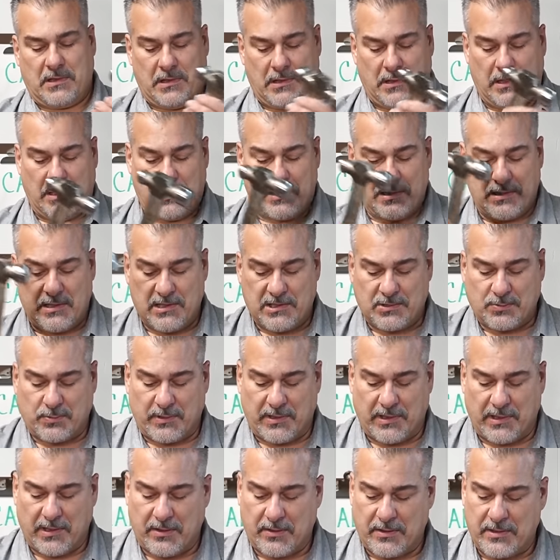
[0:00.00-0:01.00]
And this one
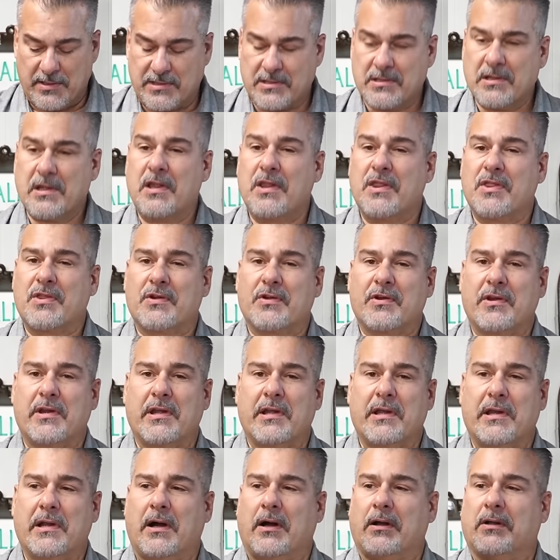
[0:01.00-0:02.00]
here is
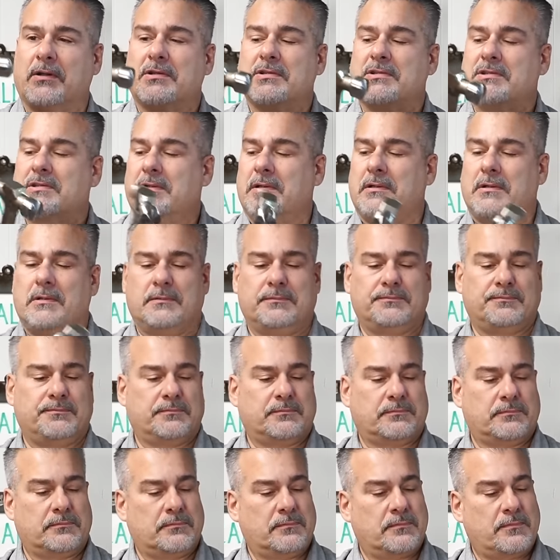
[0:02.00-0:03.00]
$30.
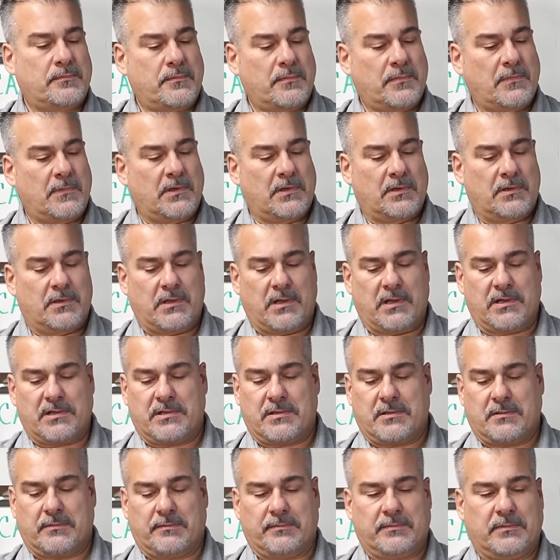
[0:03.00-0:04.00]

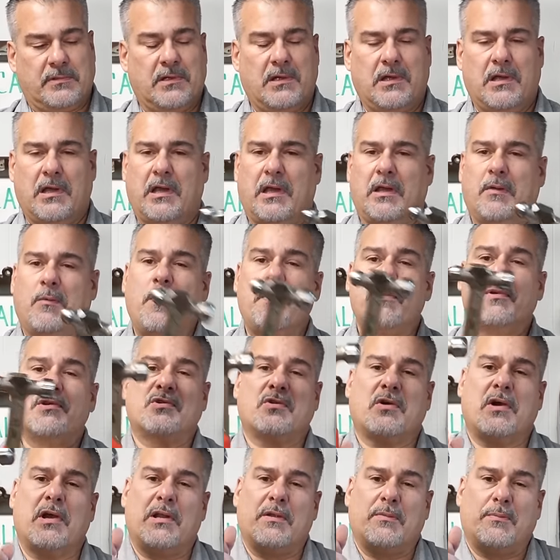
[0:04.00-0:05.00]
Nice. And we've been
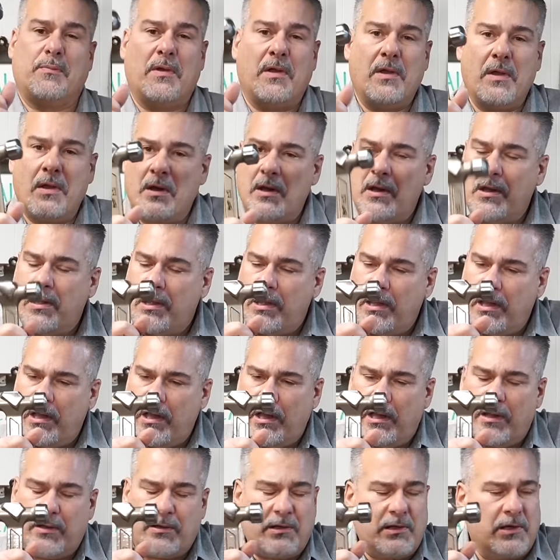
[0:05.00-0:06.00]
trying to...
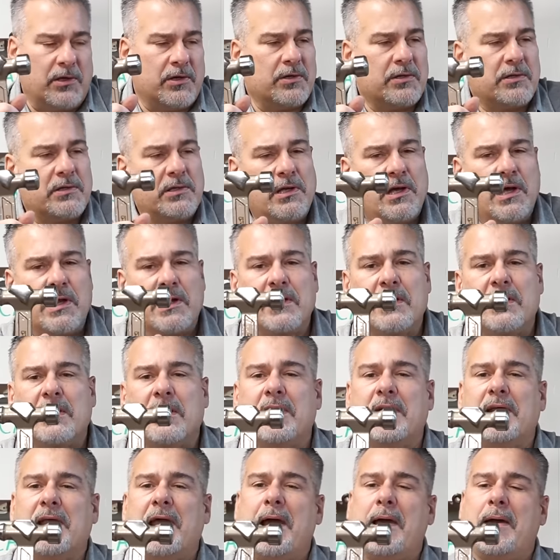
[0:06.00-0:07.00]
And, you know, you got to get
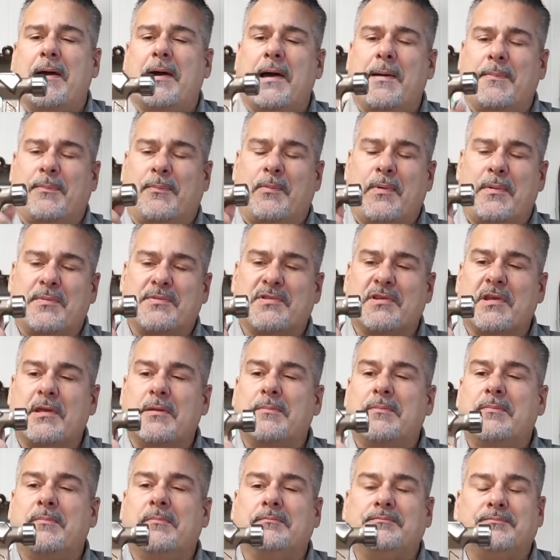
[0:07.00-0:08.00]
on the app
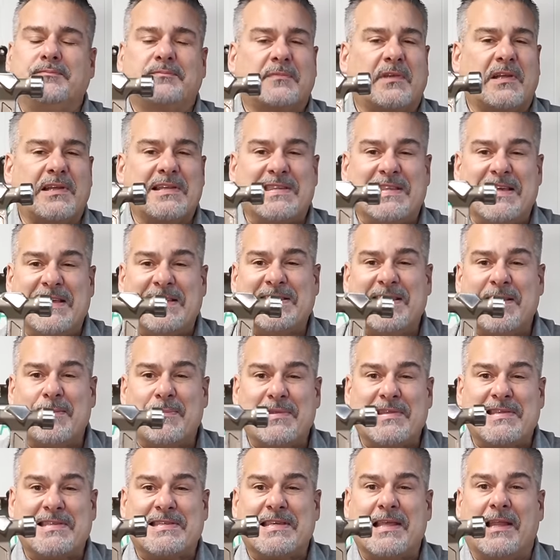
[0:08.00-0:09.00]
website. These have
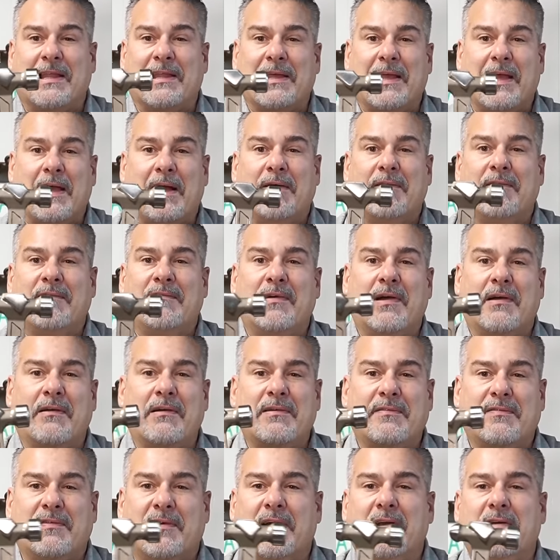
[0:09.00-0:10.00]
been selling out
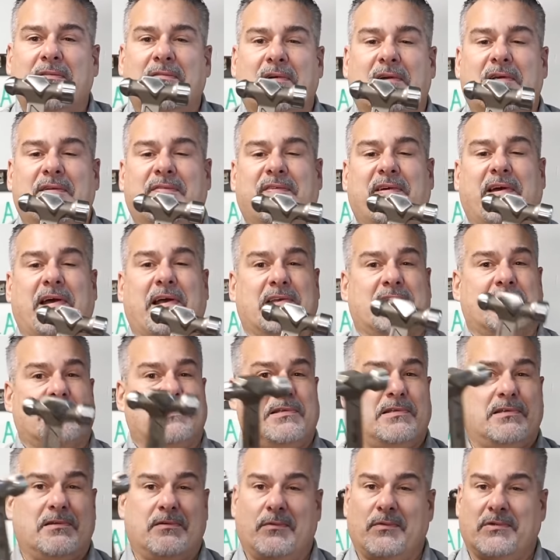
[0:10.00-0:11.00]
very, very, very
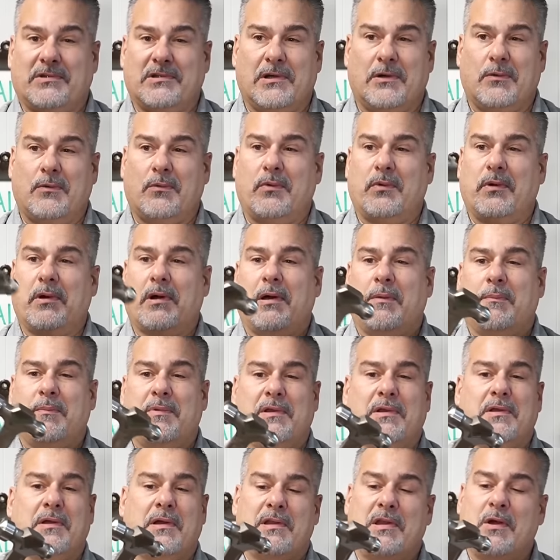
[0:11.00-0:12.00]
fast. So, I
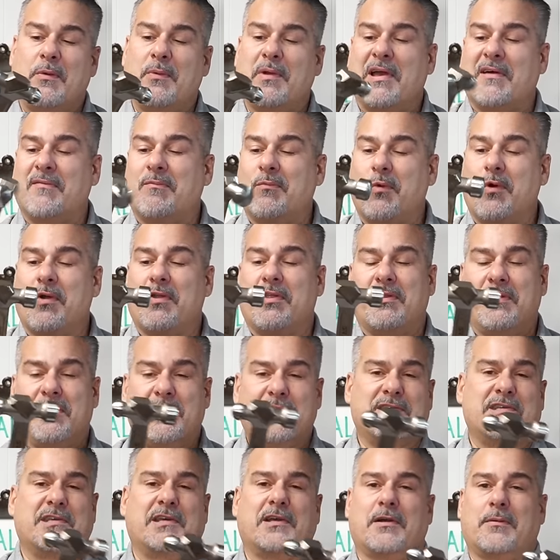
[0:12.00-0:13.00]
mean, I know we have more than
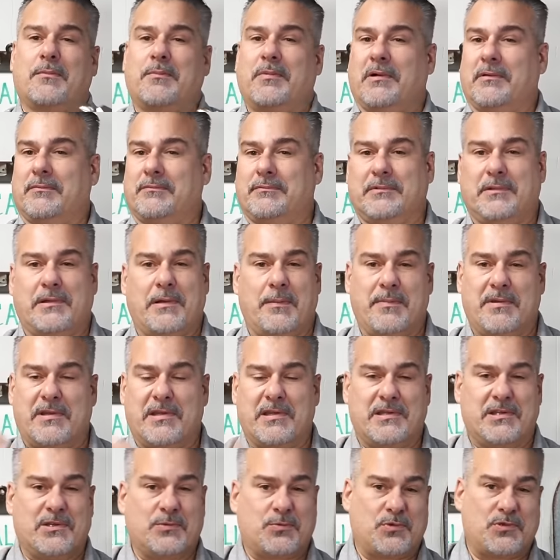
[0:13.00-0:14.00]
this here, but, I mean,
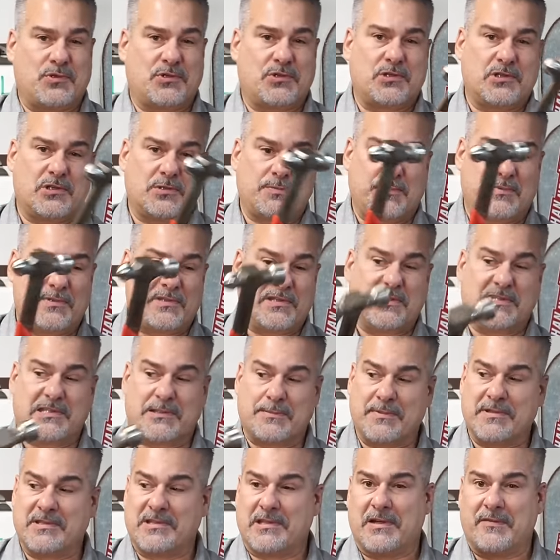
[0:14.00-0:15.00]
this was just... This
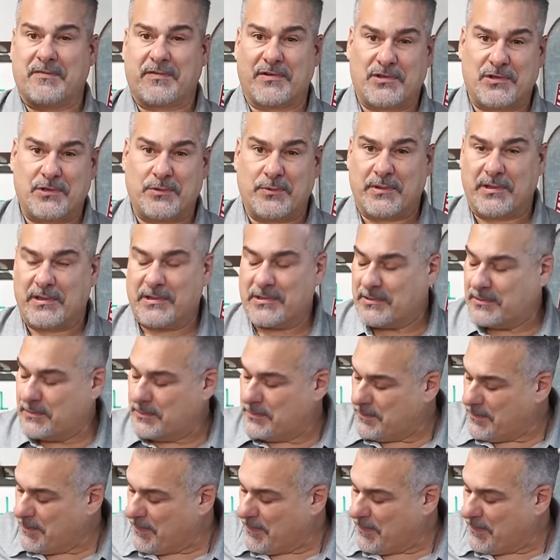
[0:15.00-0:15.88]
has been sitting here for 2 weeks.